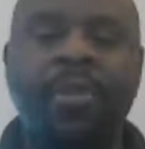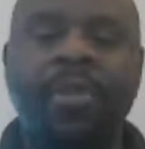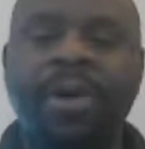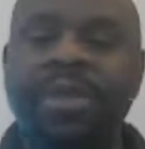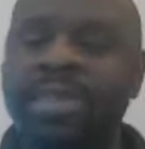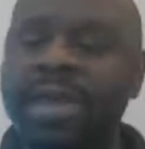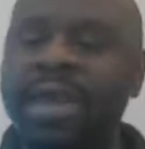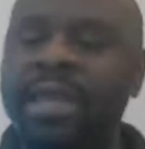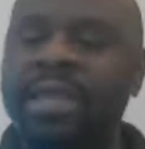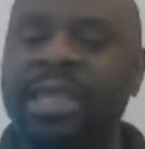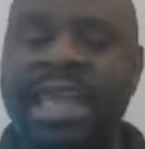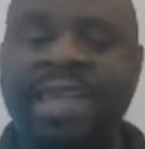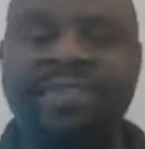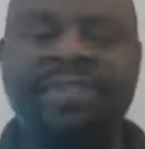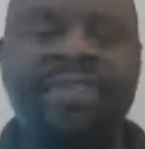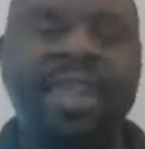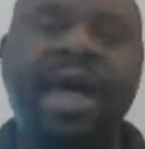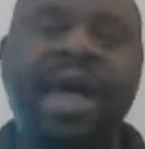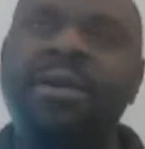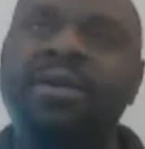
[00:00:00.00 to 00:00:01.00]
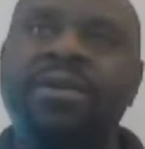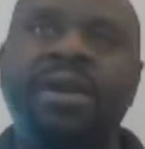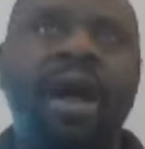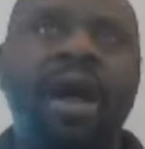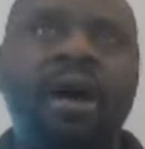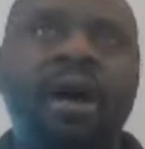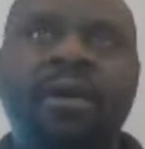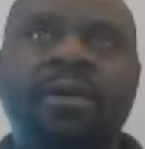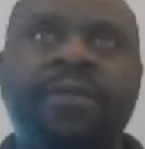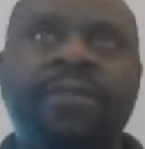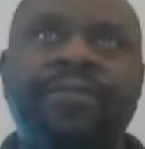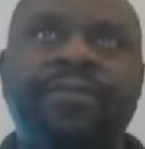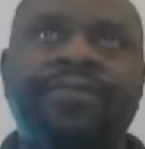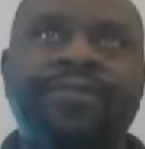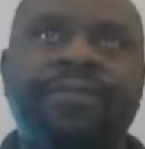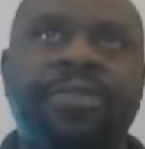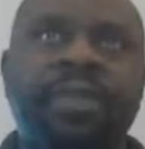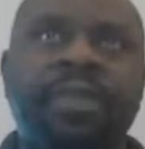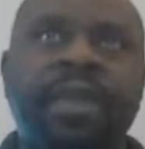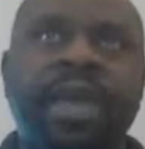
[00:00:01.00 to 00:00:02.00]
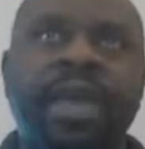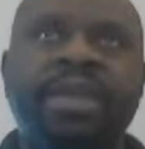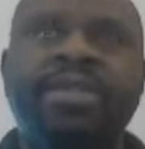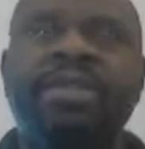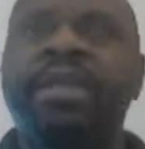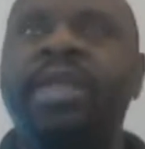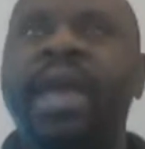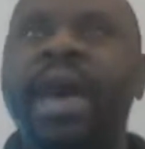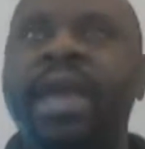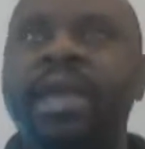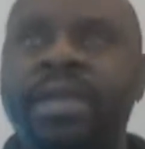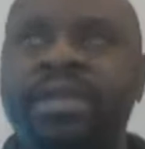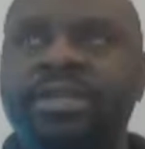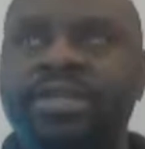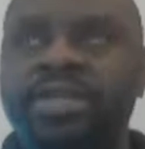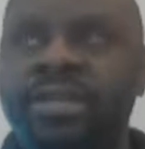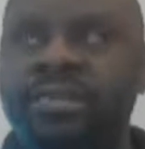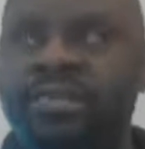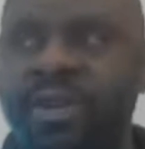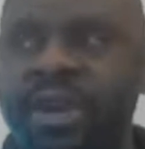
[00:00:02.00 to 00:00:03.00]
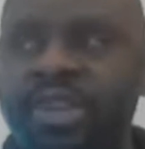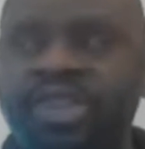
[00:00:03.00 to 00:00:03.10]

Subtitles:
But what they're leaving out, y'all, is a lot of his